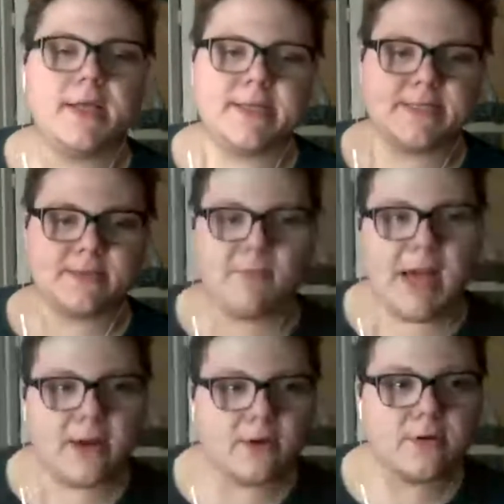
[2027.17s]
It doesn't
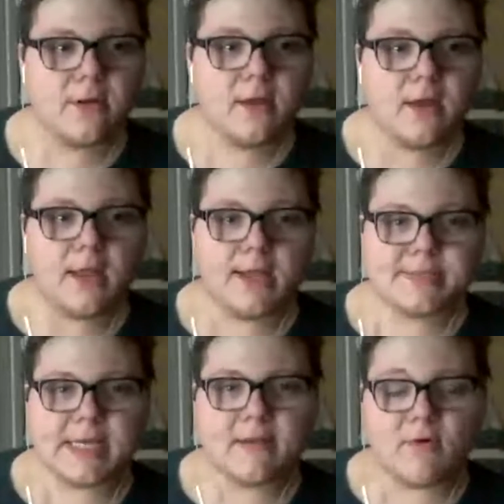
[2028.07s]
matter.
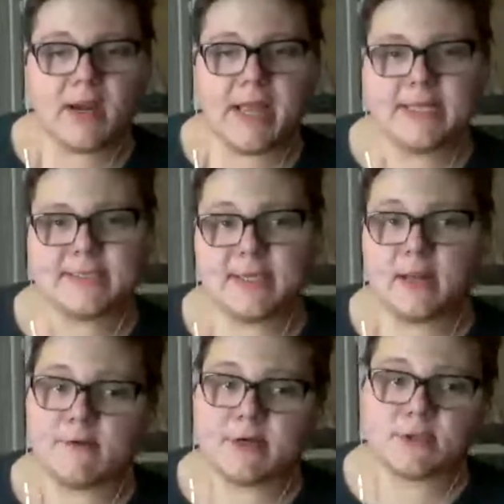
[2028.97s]
It's out of our hands. It's out
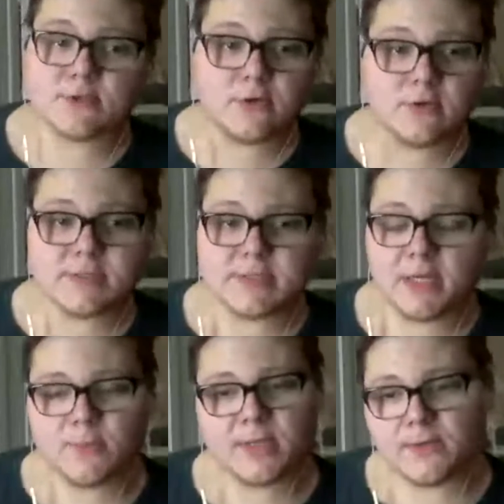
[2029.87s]
of our control. There's
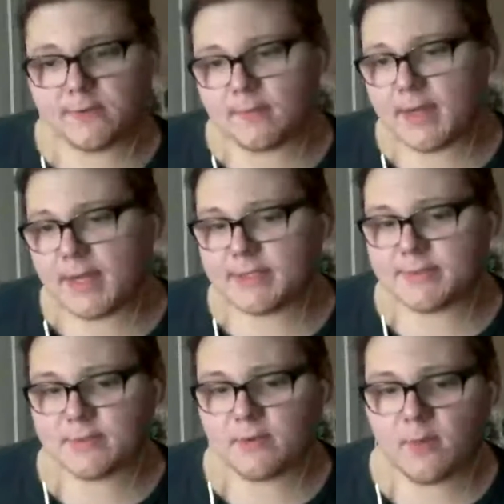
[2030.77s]
nothing we can do about it.
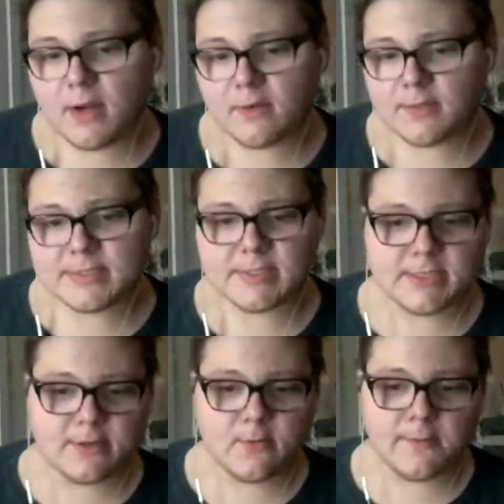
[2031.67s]
So why are we sitting
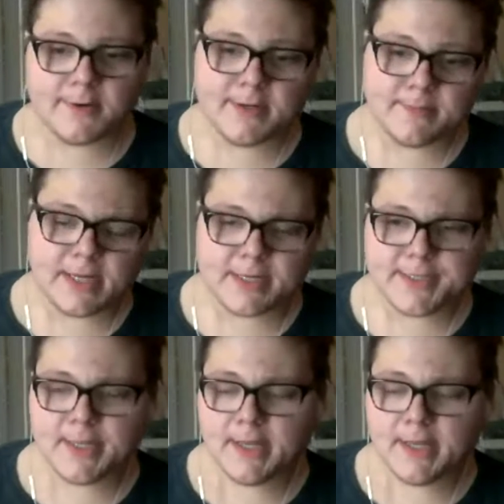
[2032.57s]
here worrying about it?